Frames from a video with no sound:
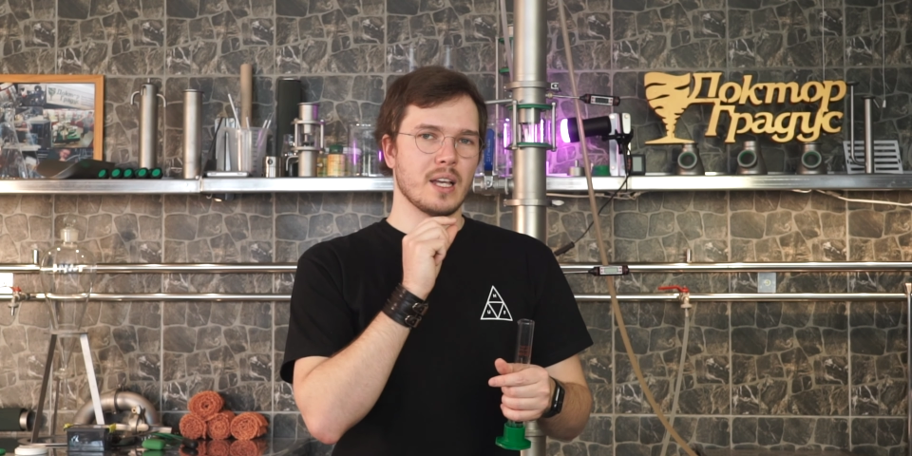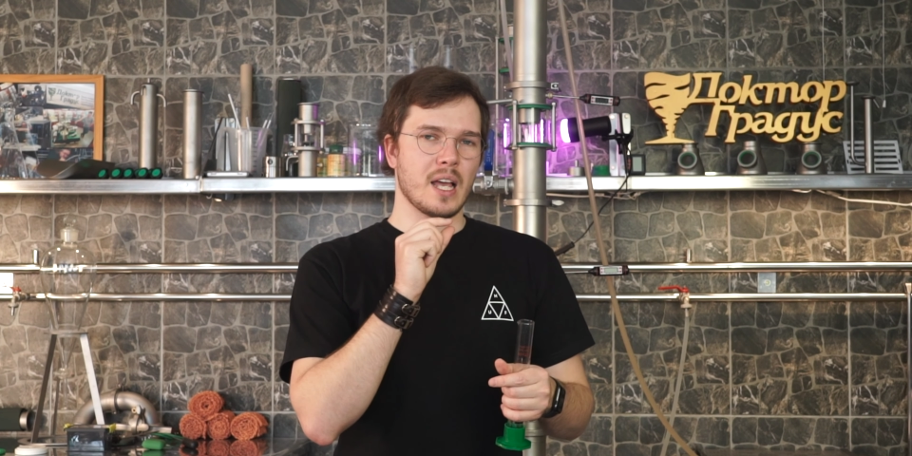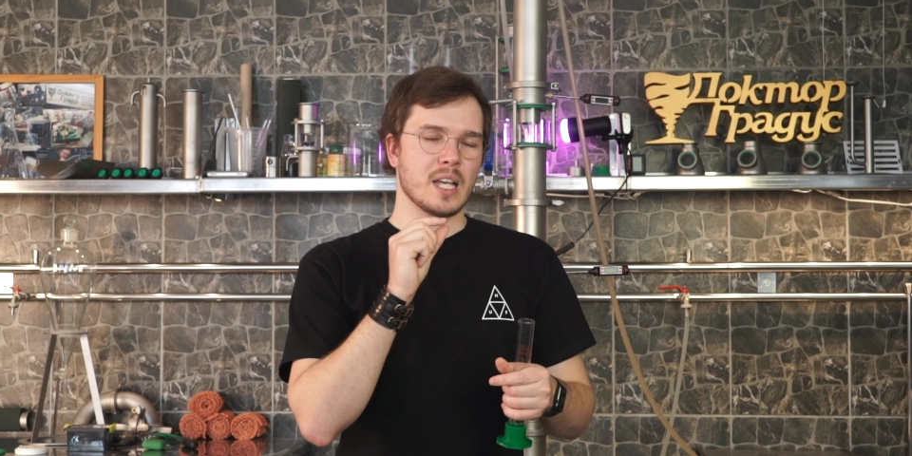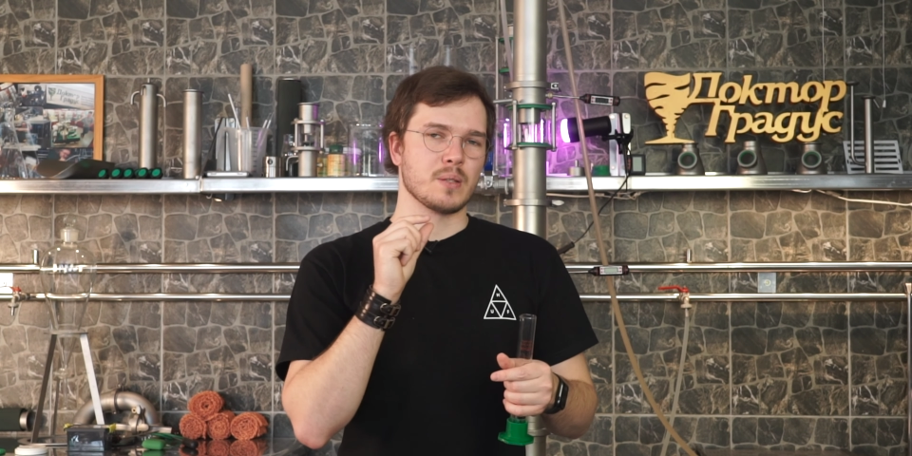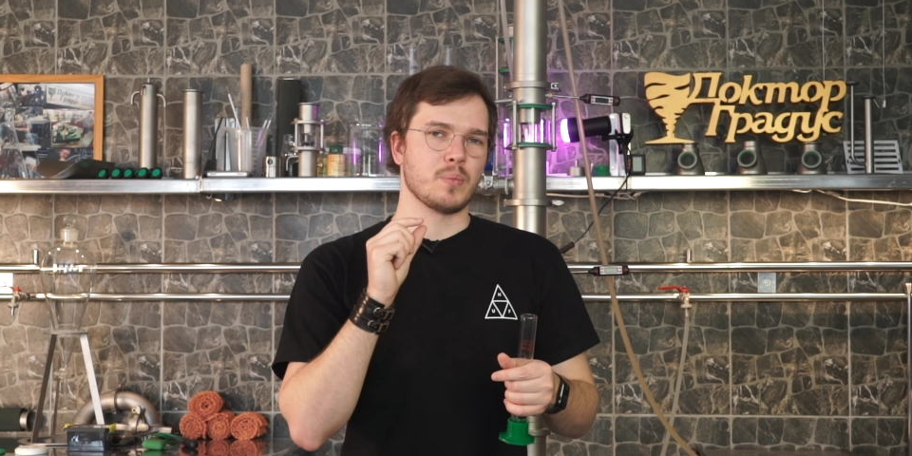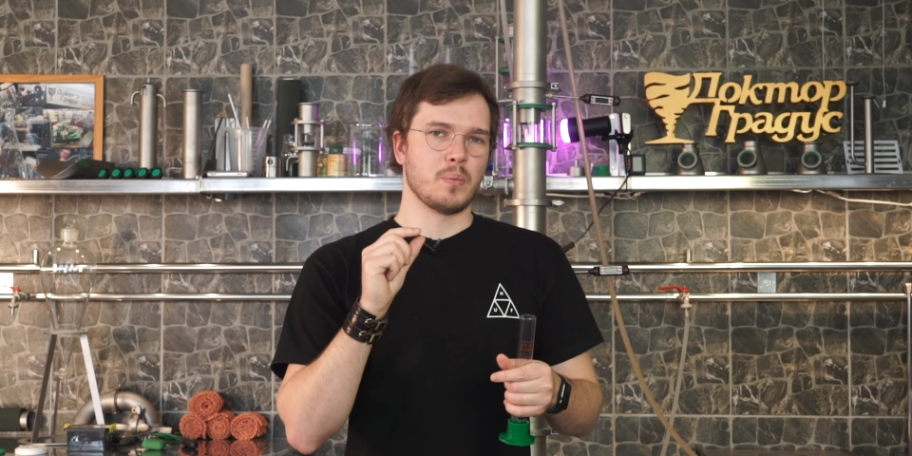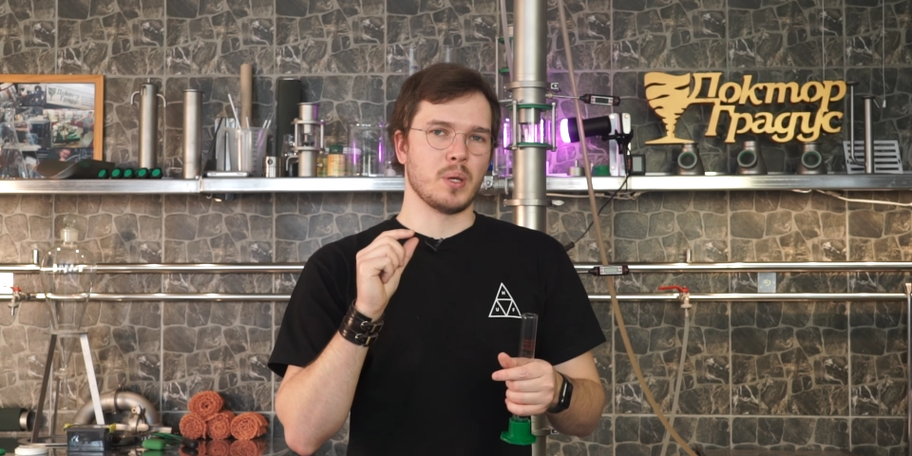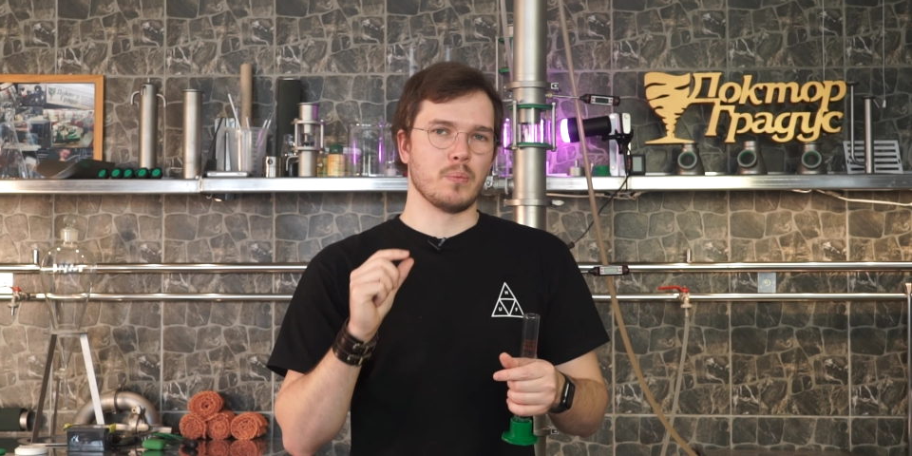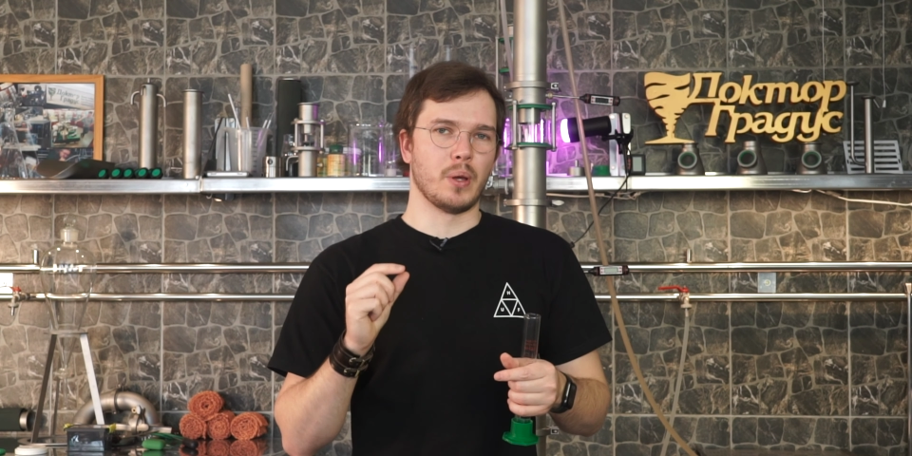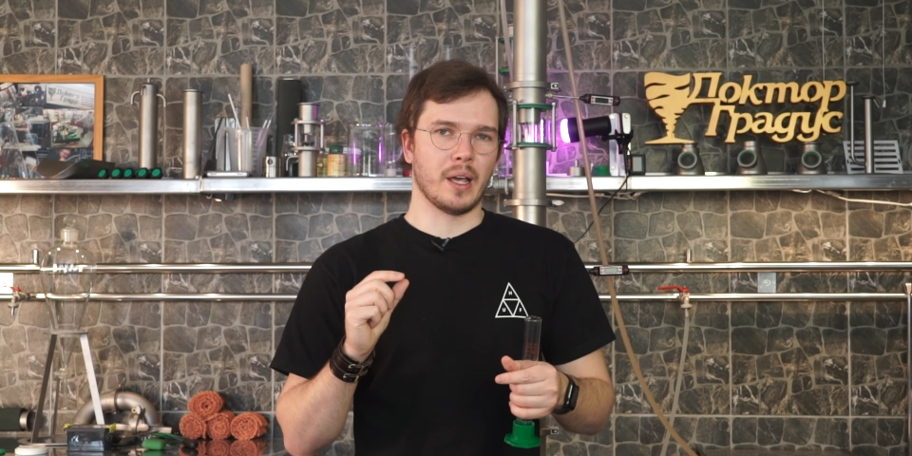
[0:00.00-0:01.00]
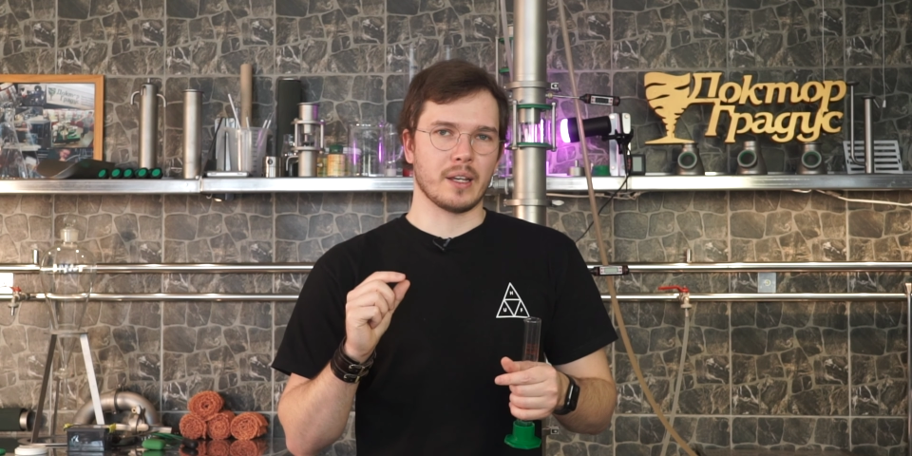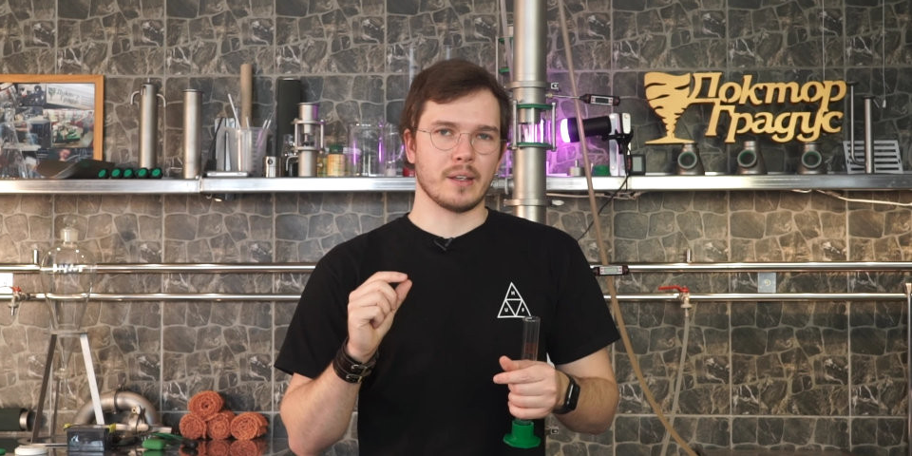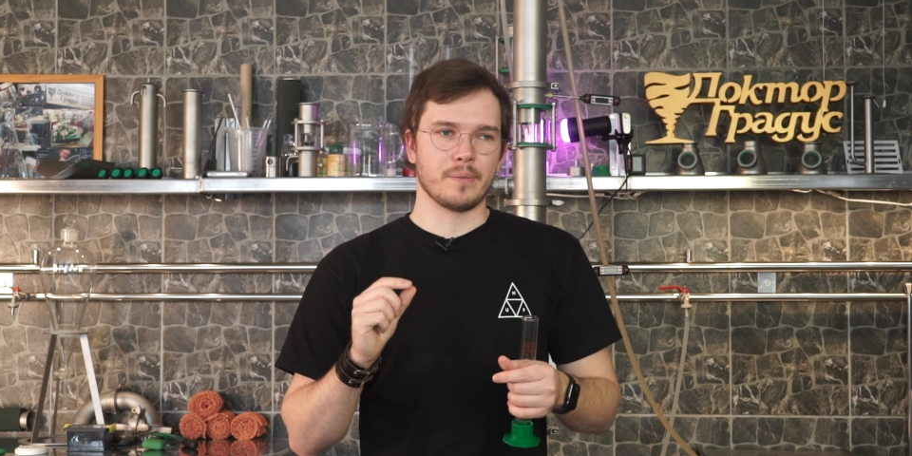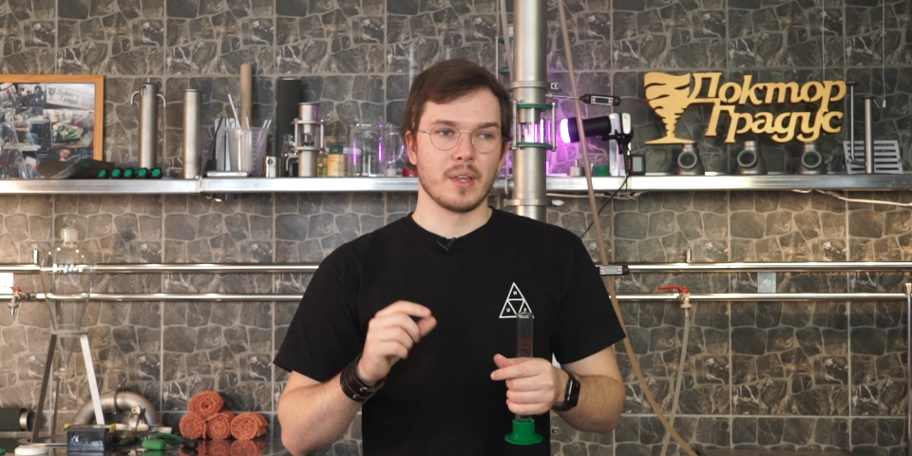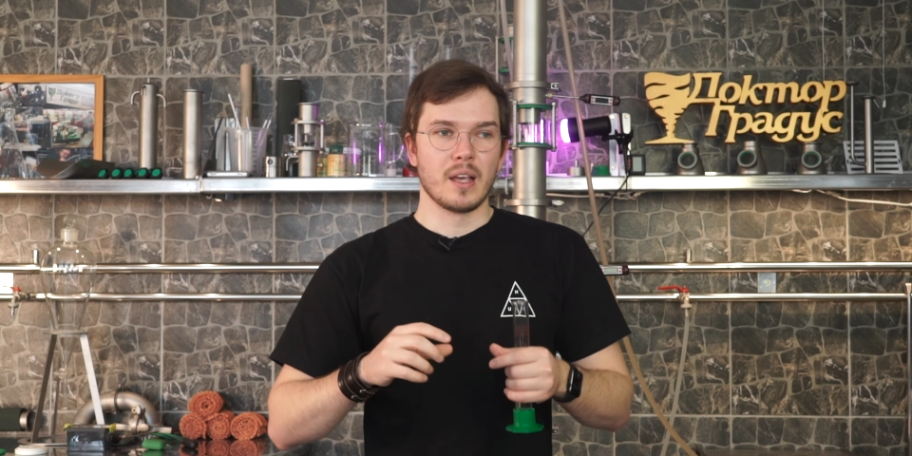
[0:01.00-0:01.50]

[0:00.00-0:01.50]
SPP packing.